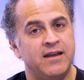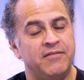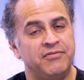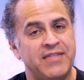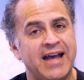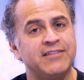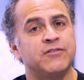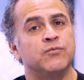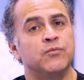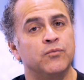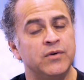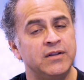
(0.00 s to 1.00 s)
And
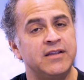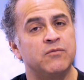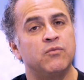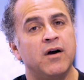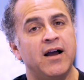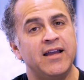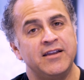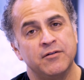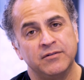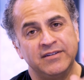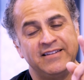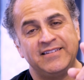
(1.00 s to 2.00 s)
that's really why
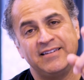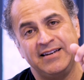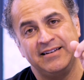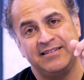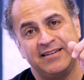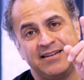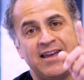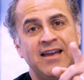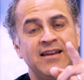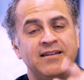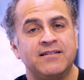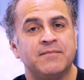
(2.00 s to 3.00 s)
you're listening
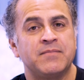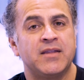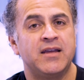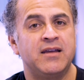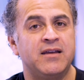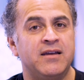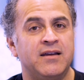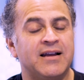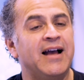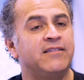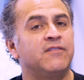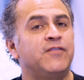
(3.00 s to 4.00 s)
today.
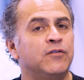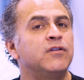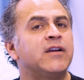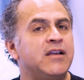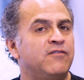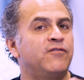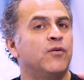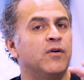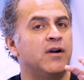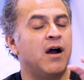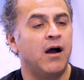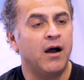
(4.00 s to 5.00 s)
Guys, if you're looking
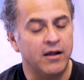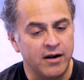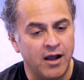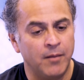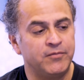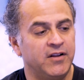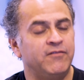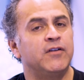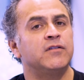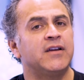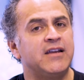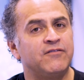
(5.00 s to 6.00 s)
for an option, if
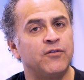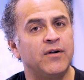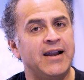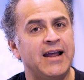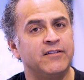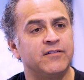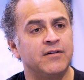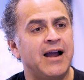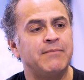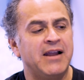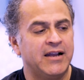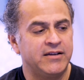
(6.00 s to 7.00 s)
you're looking for an answer,
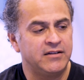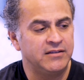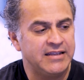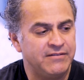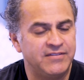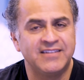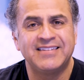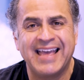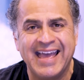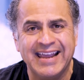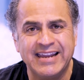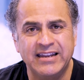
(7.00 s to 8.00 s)
I'm not going to leave this
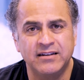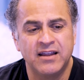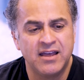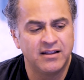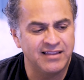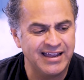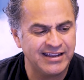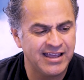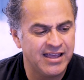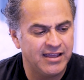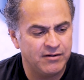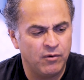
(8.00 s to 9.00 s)
hanging like,
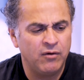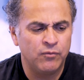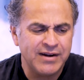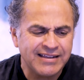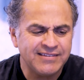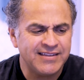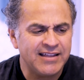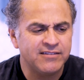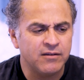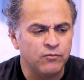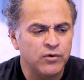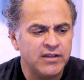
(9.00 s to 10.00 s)
well, Rick said
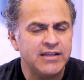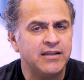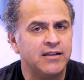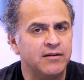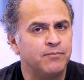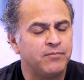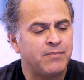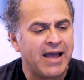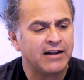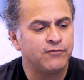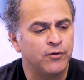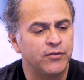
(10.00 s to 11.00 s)
some really
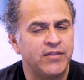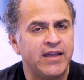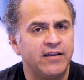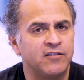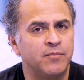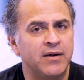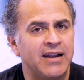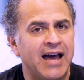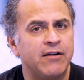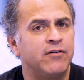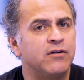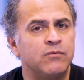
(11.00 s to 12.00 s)
impactful things, but
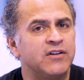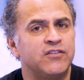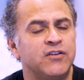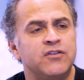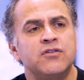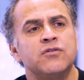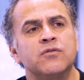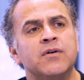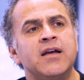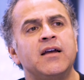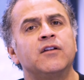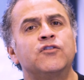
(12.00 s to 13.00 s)
I don't know what to do.
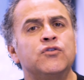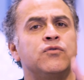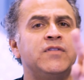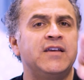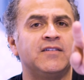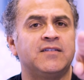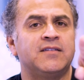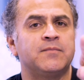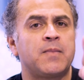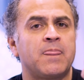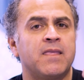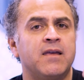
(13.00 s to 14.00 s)
Do
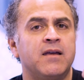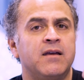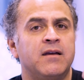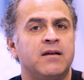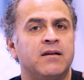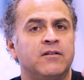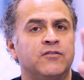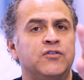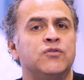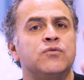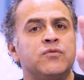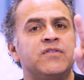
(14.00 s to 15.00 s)
this.
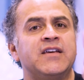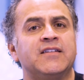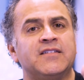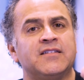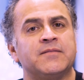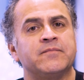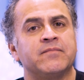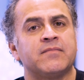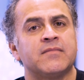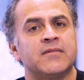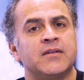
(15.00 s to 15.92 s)
Do this.